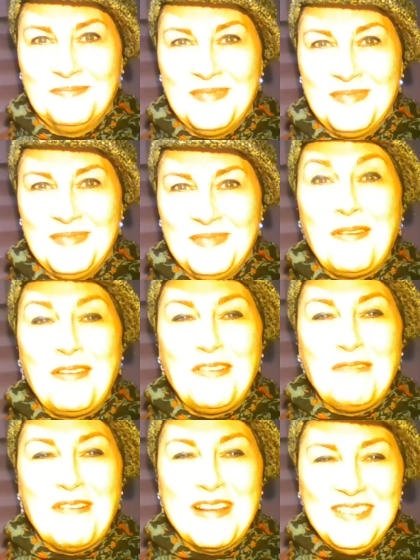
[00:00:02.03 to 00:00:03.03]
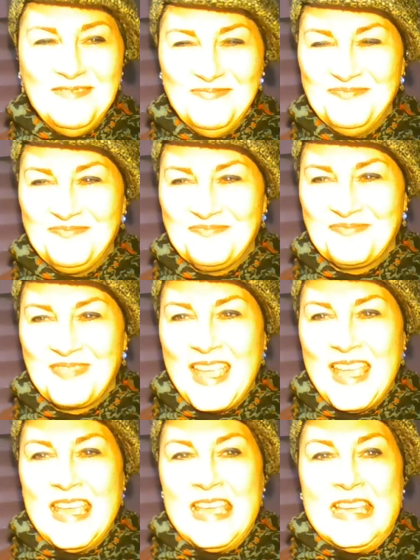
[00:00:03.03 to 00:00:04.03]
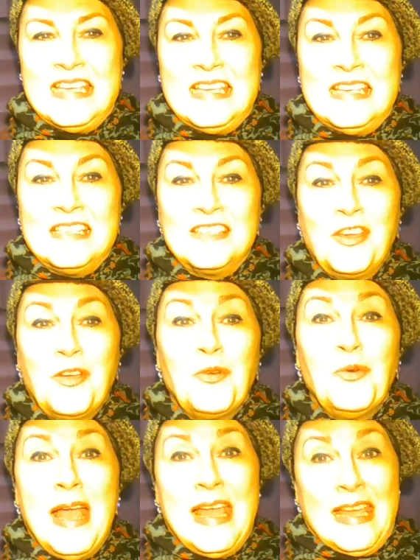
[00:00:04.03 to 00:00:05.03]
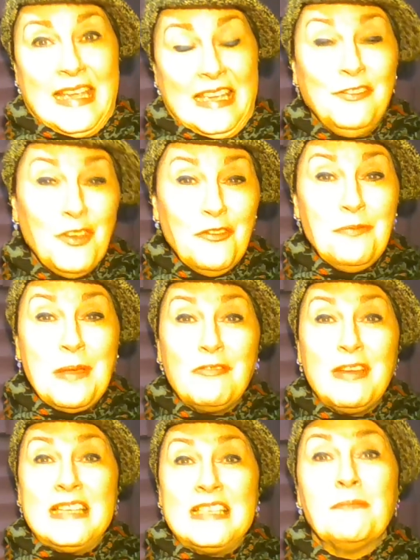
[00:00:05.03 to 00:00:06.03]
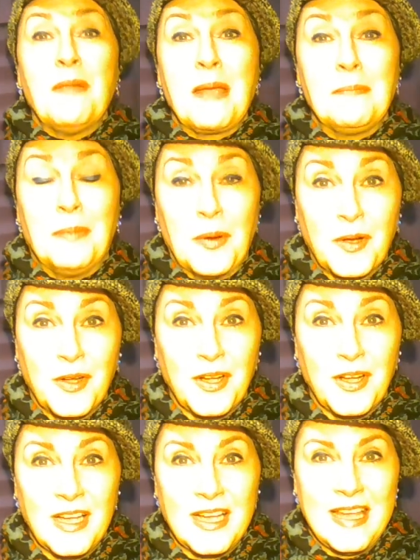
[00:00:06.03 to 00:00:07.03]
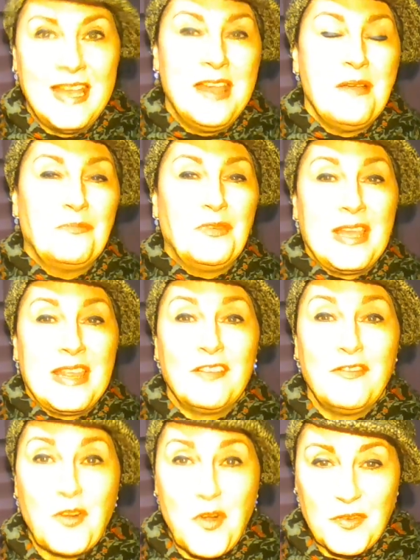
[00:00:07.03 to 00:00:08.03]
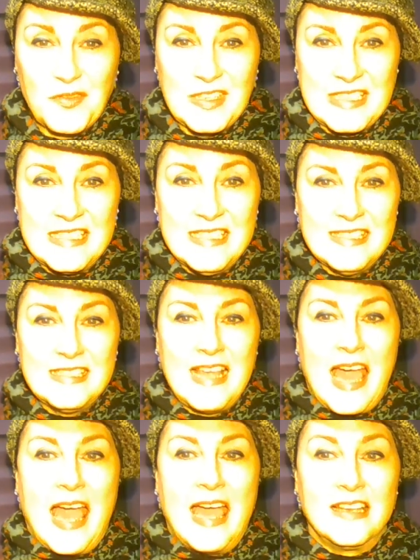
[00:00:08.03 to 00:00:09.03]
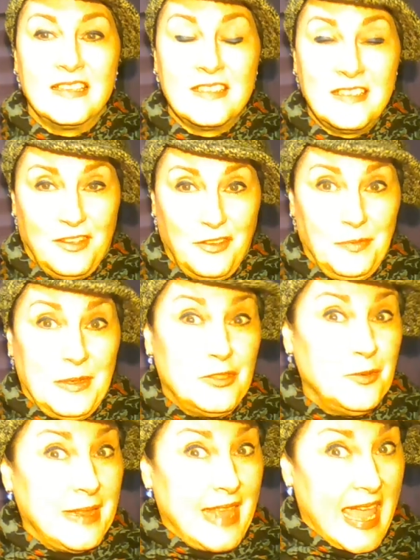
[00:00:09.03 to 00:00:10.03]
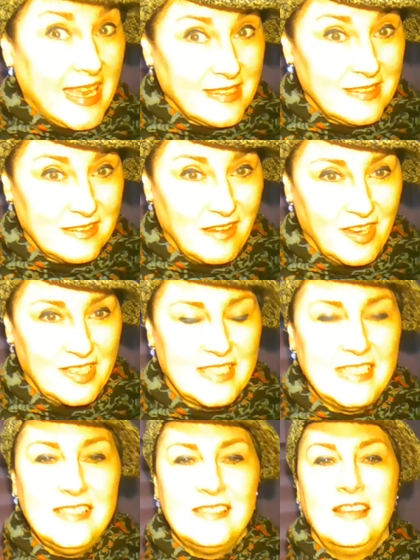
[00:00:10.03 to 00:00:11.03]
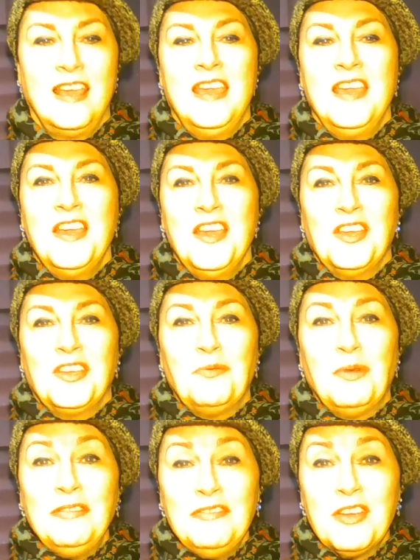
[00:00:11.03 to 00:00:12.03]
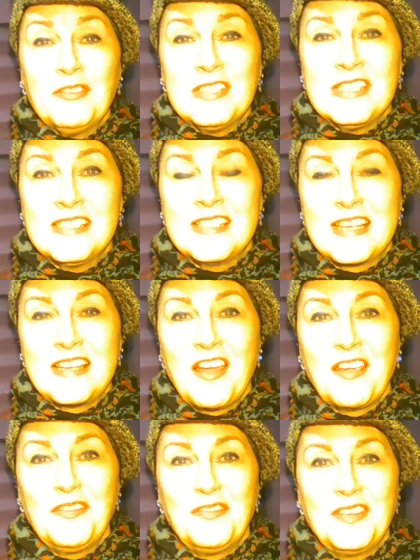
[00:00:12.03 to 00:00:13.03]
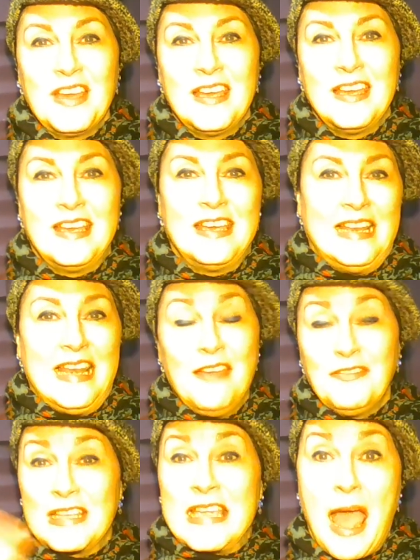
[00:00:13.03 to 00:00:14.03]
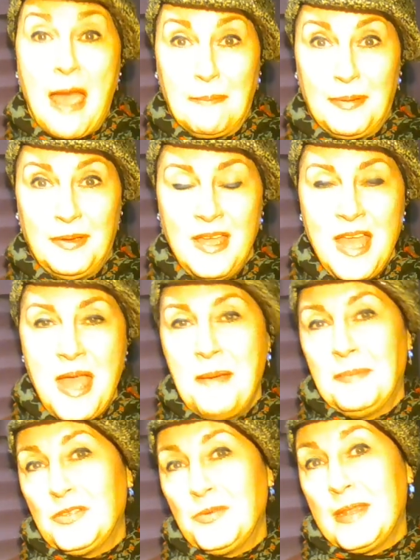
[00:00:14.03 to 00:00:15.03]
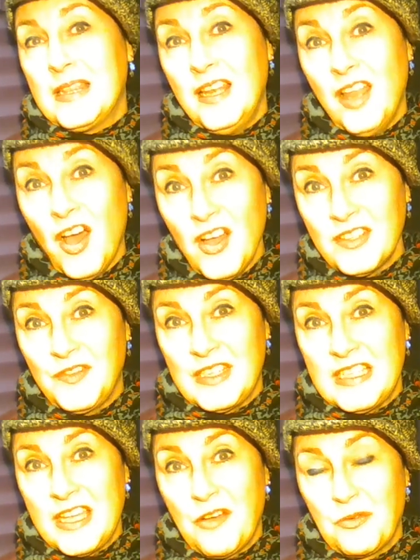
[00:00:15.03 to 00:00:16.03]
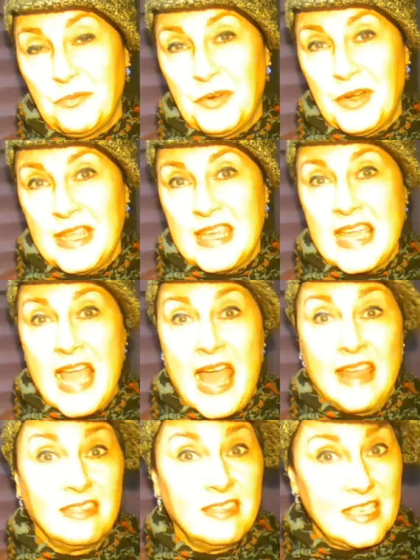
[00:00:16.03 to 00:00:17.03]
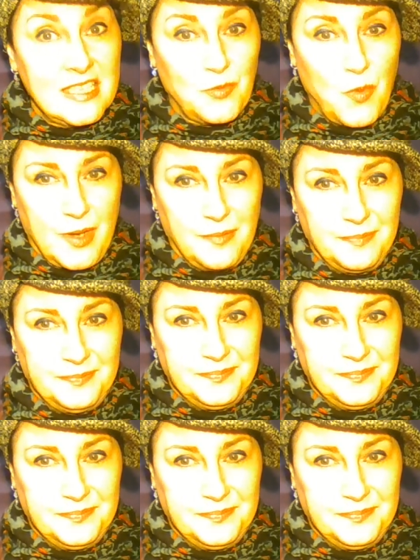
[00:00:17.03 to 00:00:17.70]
Hello everyone. So if you've been reading my book, Breathing for Confidence, and you've been doing the exercises, you will have noticed that I've left a gap between the last video on breathing and this one.